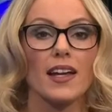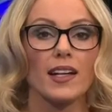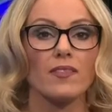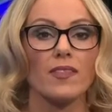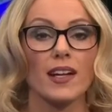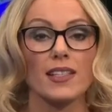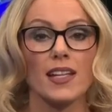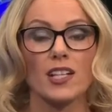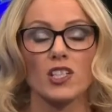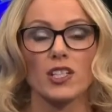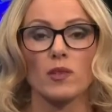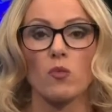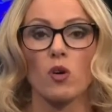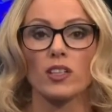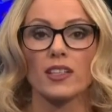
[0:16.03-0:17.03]
In fact,
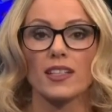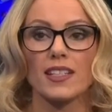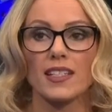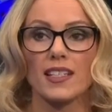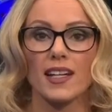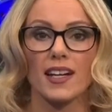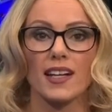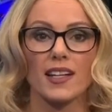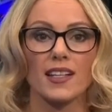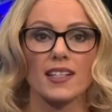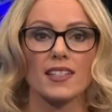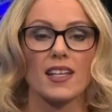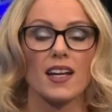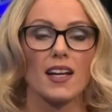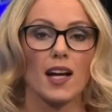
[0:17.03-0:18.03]
actually, one of these
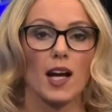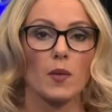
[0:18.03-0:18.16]
days,